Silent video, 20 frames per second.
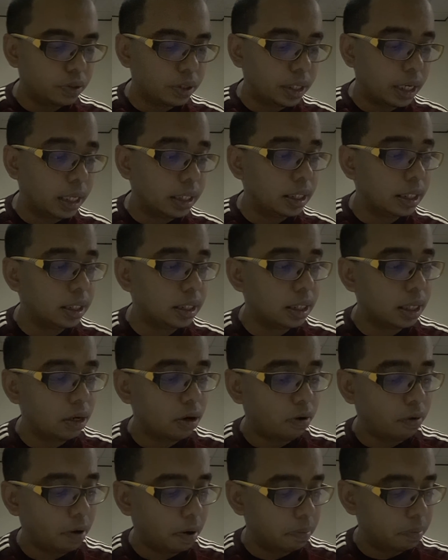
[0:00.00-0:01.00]

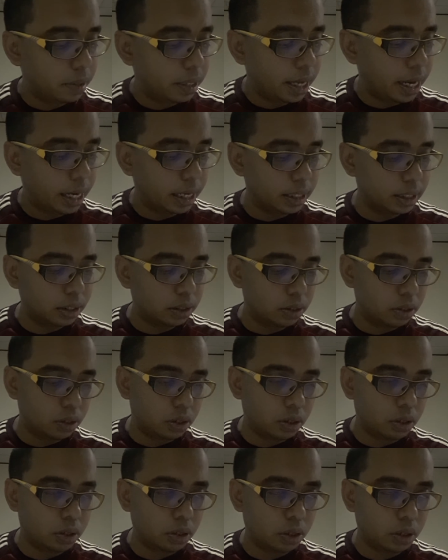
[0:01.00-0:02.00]
resistant of MTX
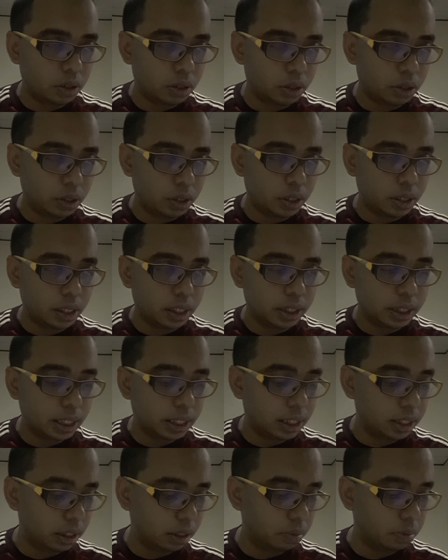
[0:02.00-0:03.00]
or
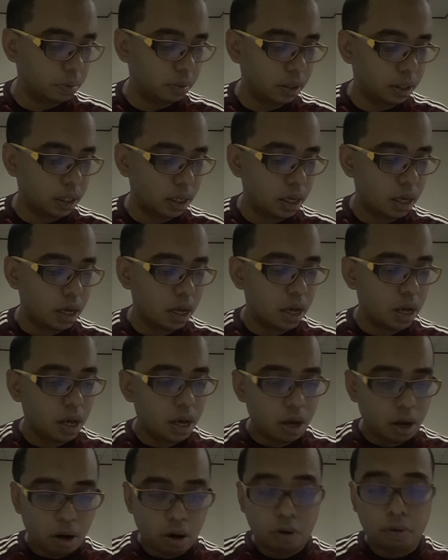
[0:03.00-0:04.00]
sensitive
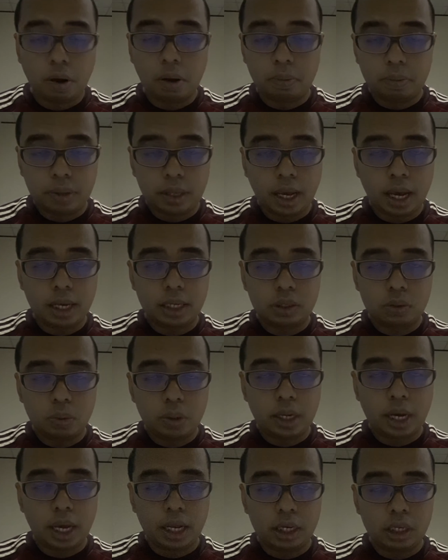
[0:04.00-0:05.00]
of MTX,
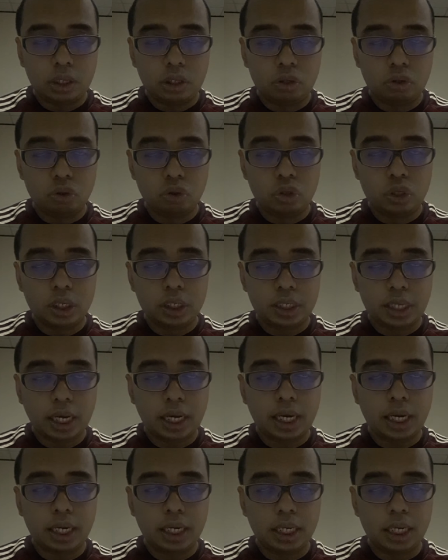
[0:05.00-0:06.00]
we can choose the
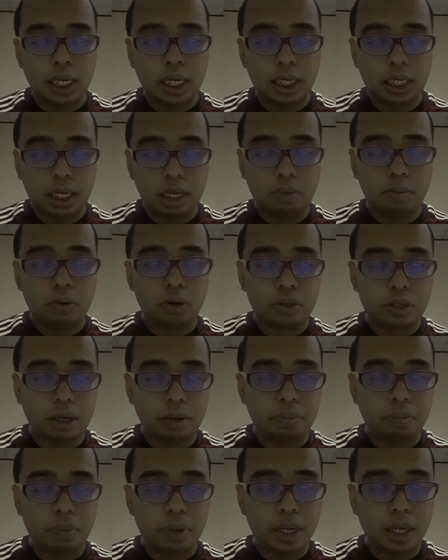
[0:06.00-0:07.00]
second
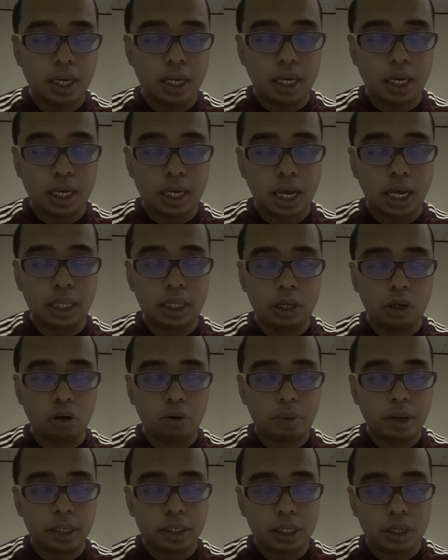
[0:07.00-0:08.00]
chemotherapy,
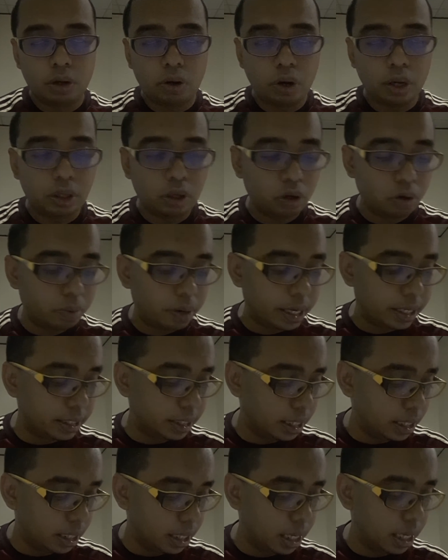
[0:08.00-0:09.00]
dactinomycin or
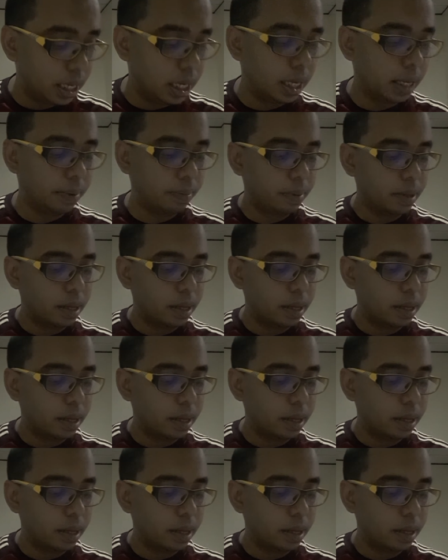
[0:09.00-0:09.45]
actinomycin D.